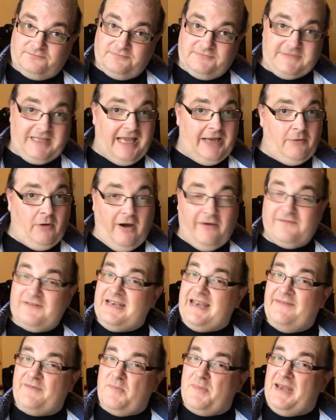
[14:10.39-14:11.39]
Now, I've
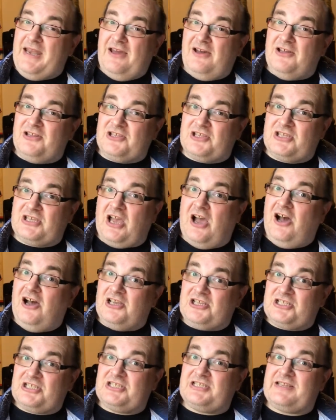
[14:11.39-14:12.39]
never been
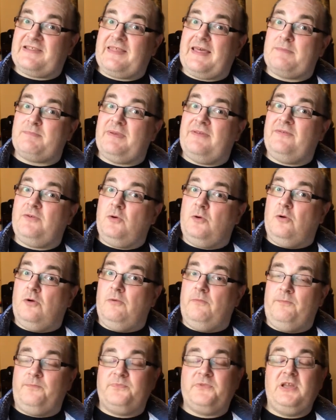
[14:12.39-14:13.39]
asked that
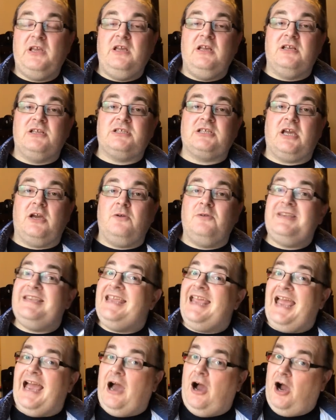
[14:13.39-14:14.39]
before. So
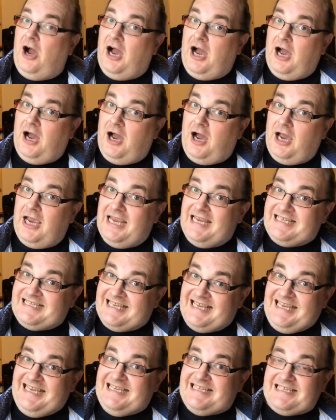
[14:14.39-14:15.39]
yeah, it's
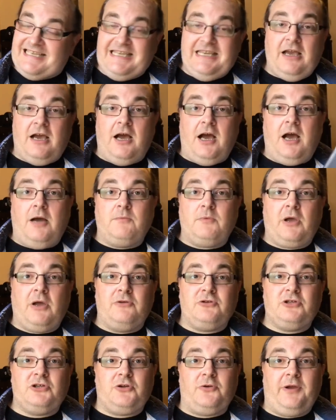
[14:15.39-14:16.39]
easy. I'm
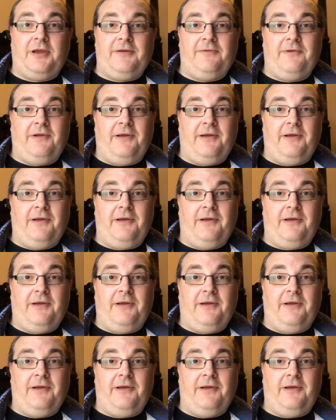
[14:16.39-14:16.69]
going to do it.